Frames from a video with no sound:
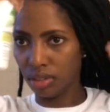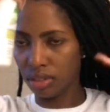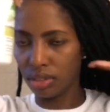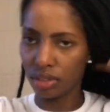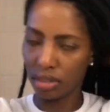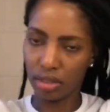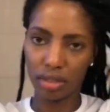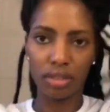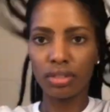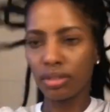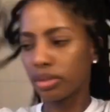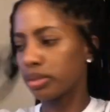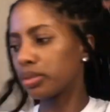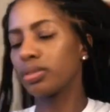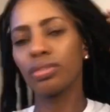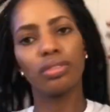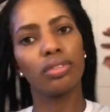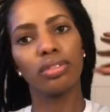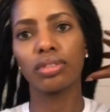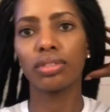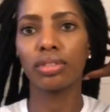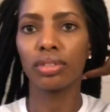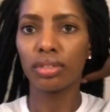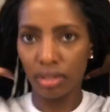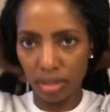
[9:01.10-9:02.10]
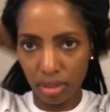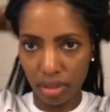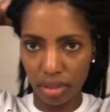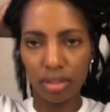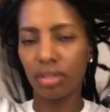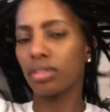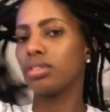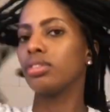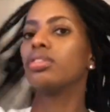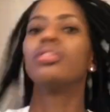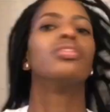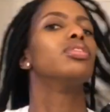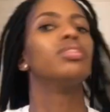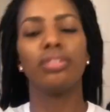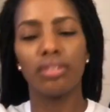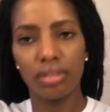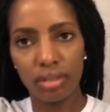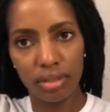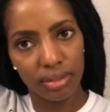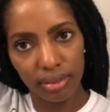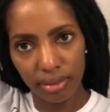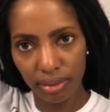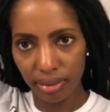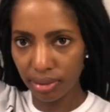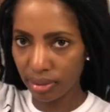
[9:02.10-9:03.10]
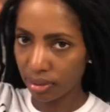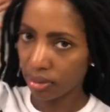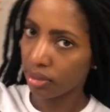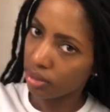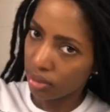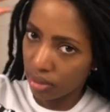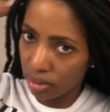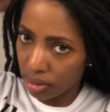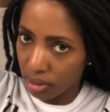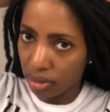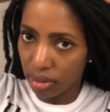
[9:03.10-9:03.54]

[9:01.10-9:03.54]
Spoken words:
to promote growth, and